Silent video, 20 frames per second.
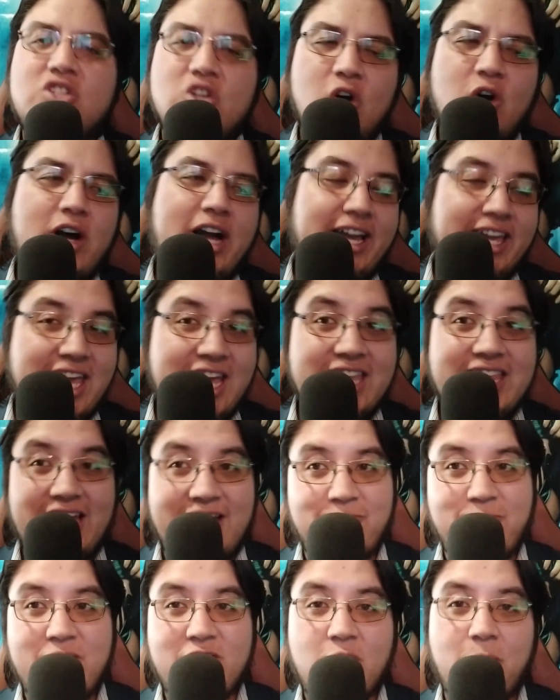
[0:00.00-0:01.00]
So
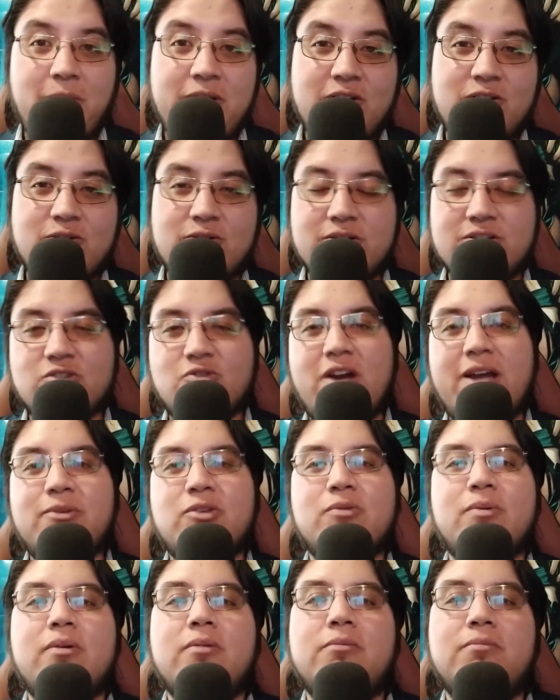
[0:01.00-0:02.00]
again, I recommend you to
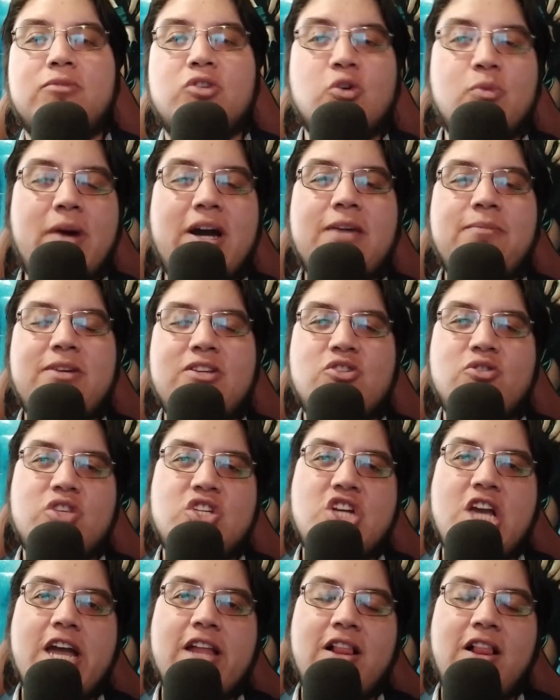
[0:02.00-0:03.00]
subscribe to my
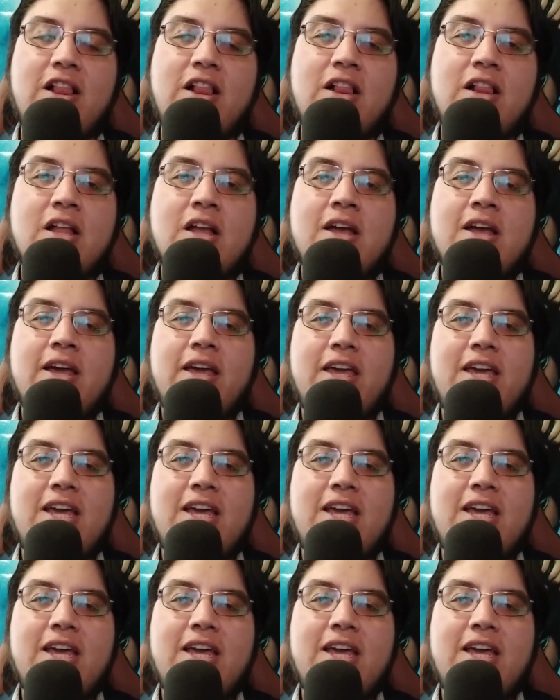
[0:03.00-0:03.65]
BeTruth channel,